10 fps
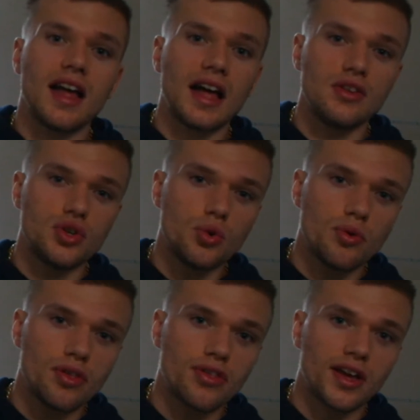and you'll
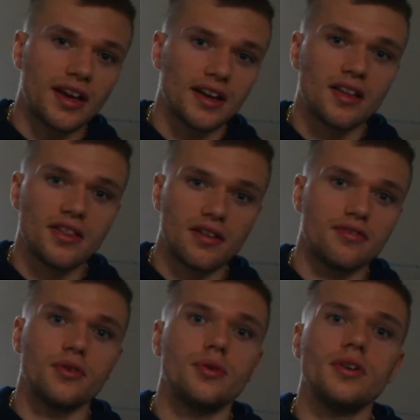thank that
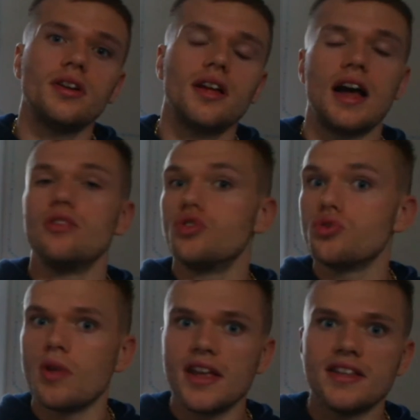food, and
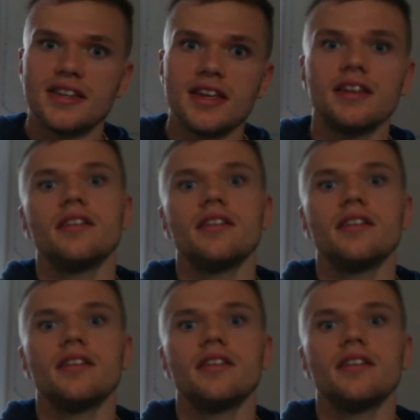just eat it